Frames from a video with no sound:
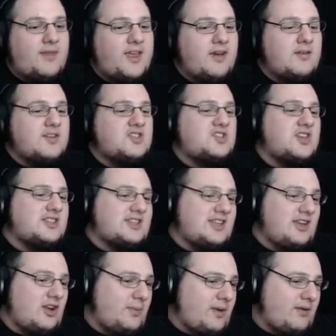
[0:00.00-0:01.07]
It was just a
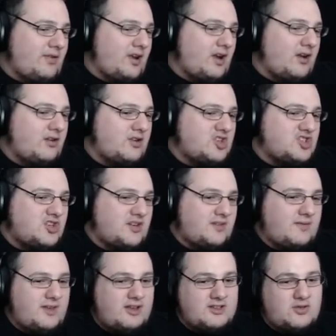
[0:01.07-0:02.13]
little bit of an illusion.
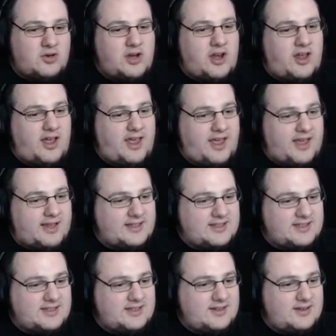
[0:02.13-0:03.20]
It was all in our
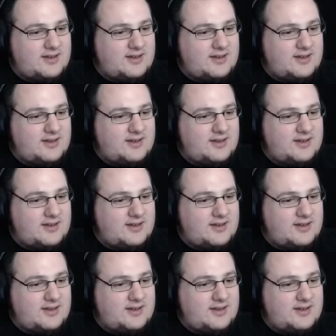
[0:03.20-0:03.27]
heads.